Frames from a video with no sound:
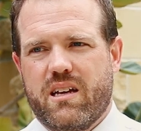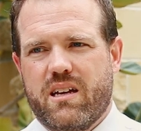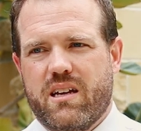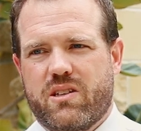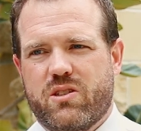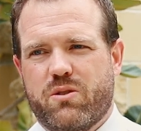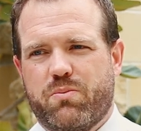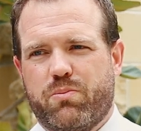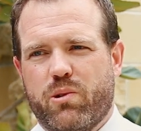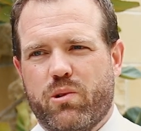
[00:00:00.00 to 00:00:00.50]

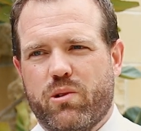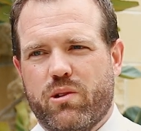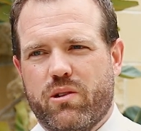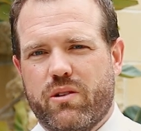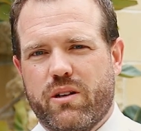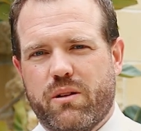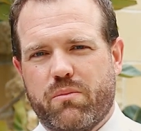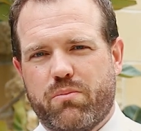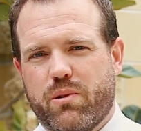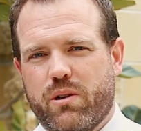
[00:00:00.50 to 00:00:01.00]
explore
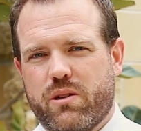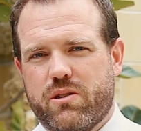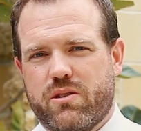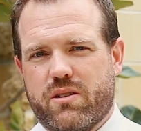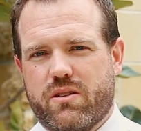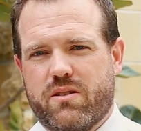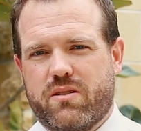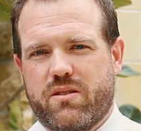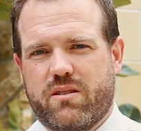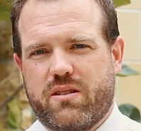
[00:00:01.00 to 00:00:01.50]
learning
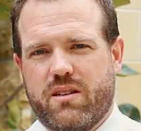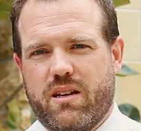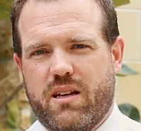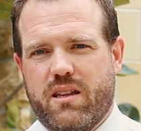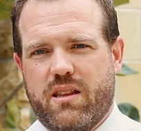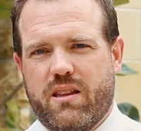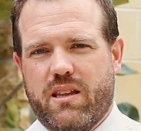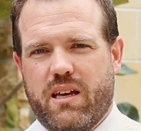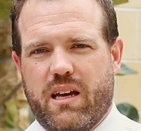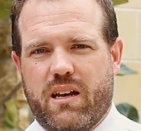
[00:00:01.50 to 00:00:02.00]
projects
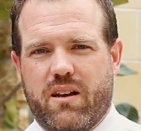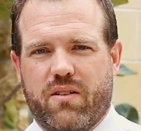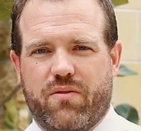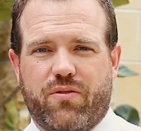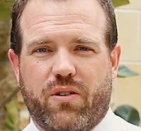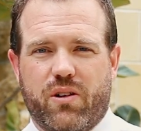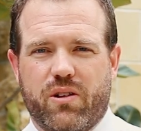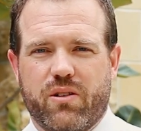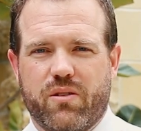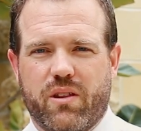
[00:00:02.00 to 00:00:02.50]
that
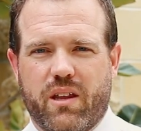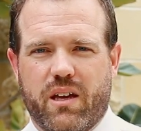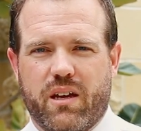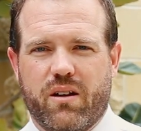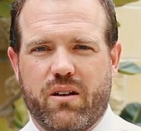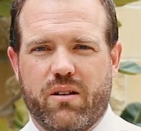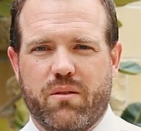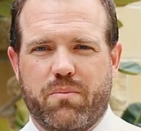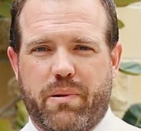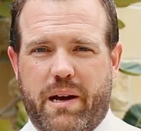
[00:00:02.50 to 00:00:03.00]
follow
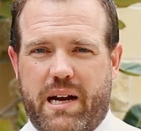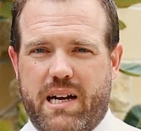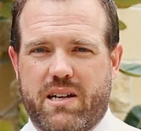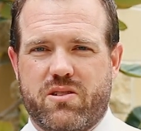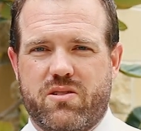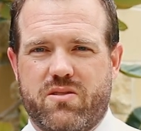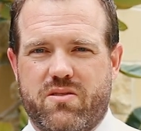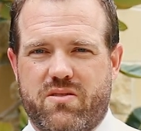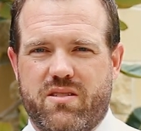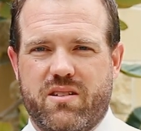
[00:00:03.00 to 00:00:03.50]
their
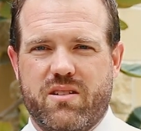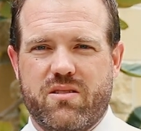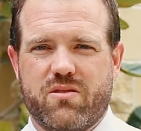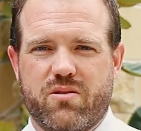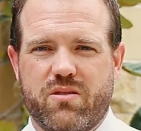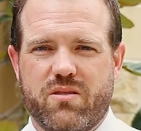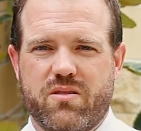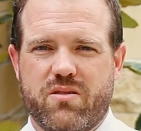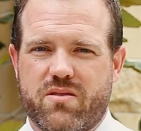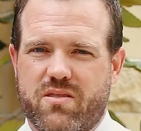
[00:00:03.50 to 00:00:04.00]
passions and
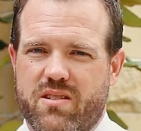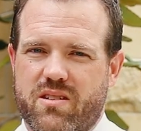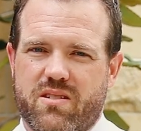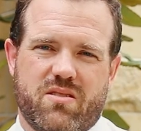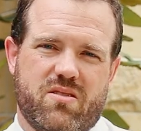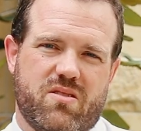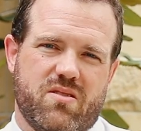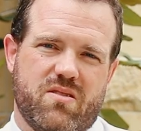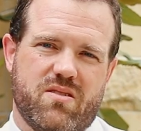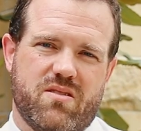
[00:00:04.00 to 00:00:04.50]
interests and
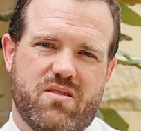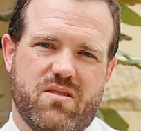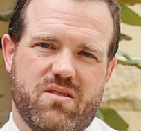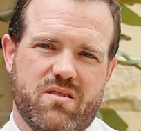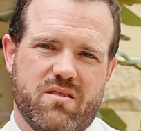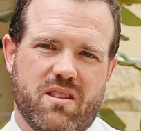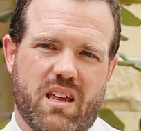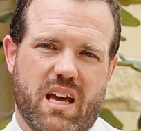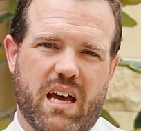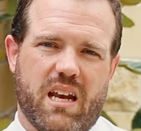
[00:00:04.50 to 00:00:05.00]
as soon as you
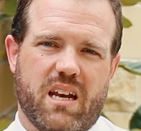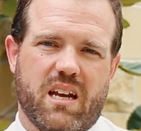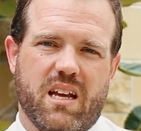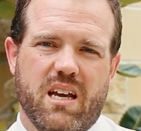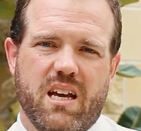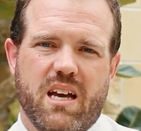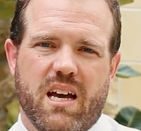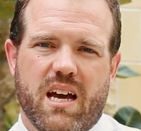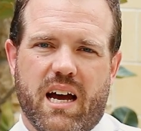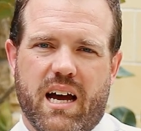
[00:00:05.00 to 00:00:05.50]
do that
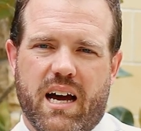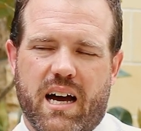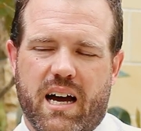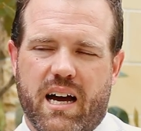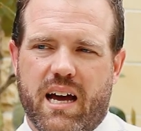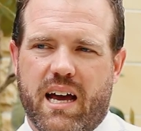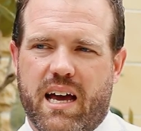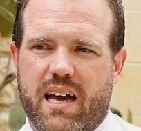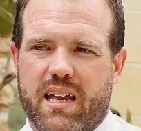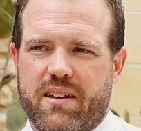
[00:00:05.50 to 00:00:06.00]

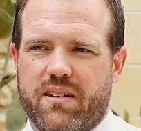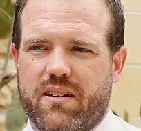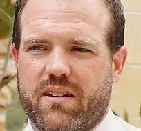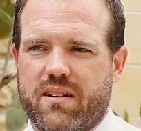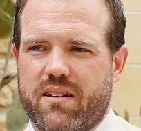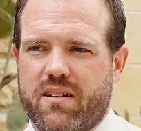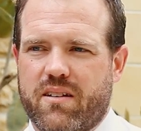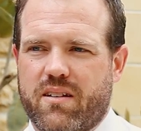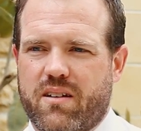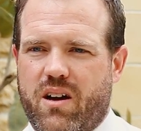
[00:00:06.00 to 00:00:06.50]
uh,
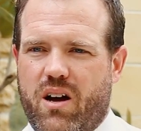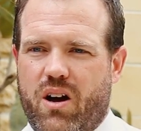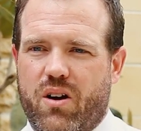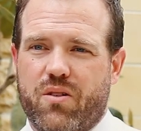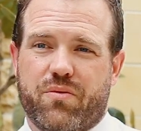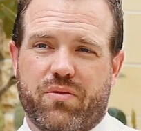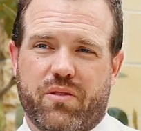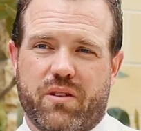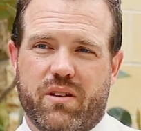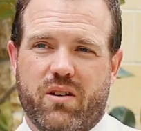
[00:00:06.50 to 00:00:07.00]
and
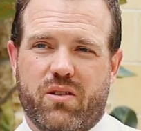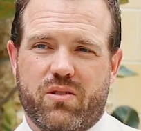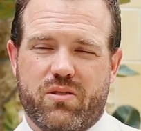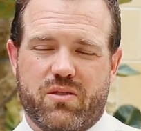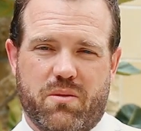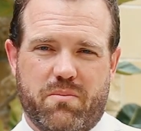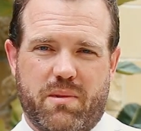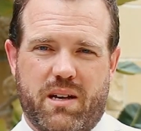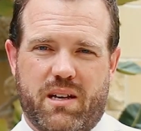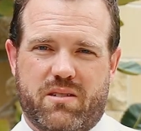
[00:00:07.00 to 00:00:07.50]
hopefully
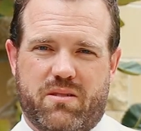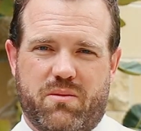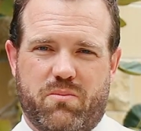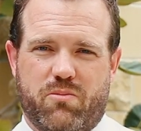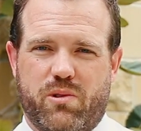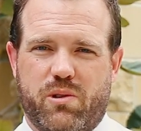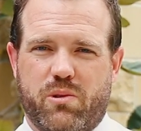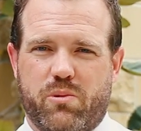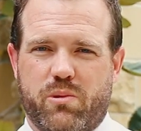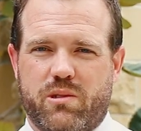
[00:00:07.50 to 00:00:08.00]
also make some
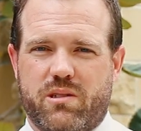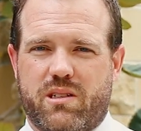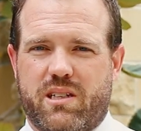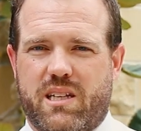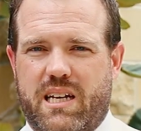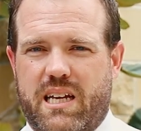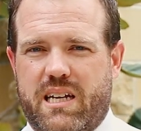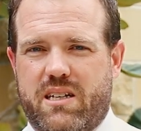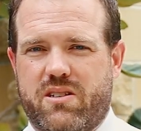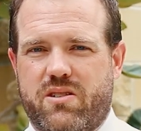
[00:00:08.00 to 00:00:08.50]
real world
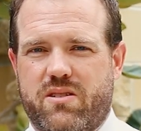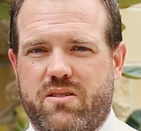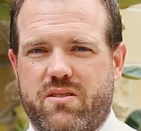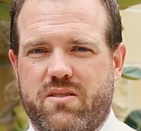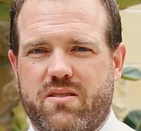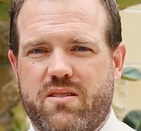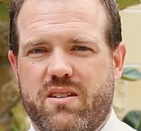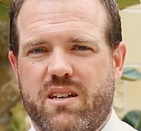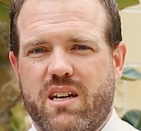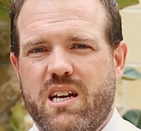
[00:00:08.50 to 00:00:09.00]

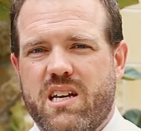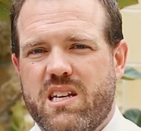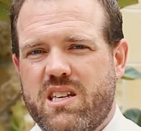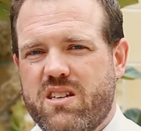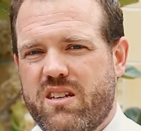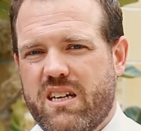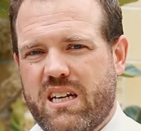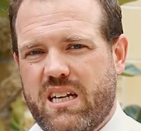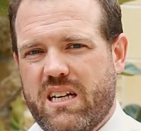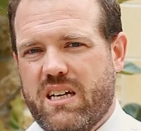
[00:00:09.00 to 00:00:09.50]
connections
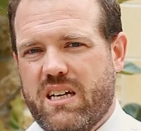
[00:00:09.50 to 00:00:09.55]
you get